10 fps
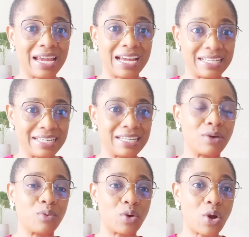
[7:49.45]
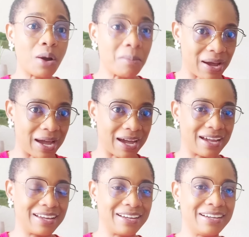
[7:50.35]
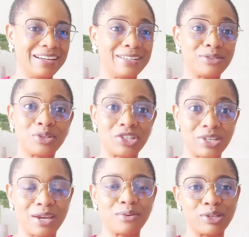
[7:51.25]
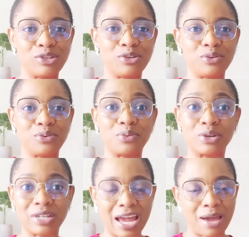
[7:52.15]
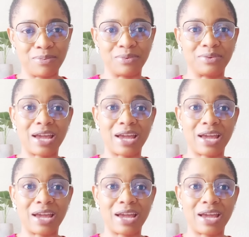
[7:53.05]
and then I will come back to share with you what happened.